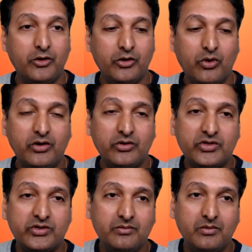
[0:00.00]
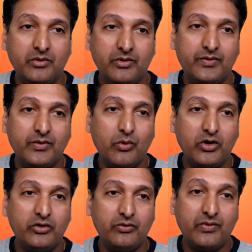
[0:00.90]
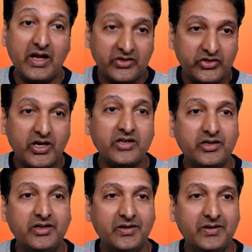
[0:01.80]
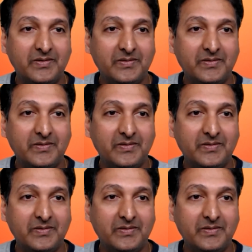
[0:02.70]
If you want to fast charge it,